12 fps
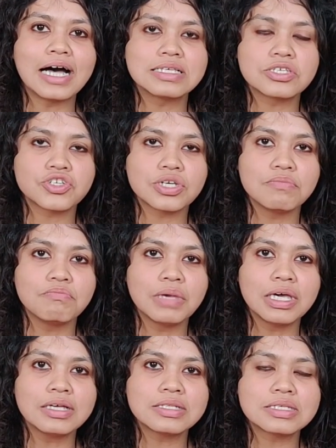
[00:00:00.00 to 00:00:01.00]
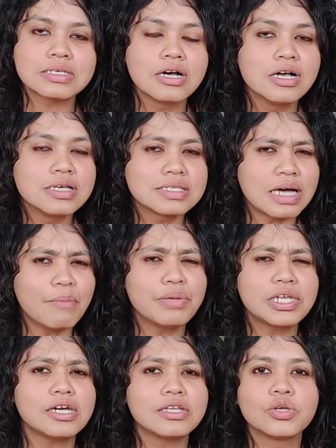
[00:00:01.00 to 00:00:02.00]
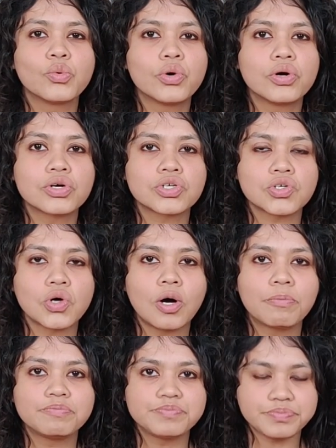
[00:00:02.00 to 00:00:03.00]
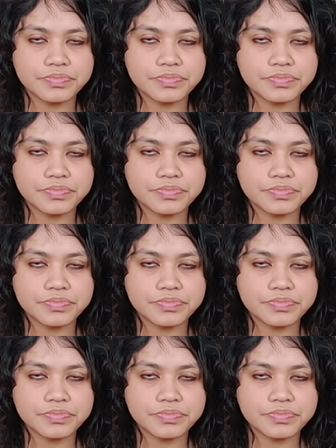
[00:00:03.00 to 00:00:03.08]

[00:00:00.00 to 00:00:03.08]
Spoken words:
as she meets somebody in the workshop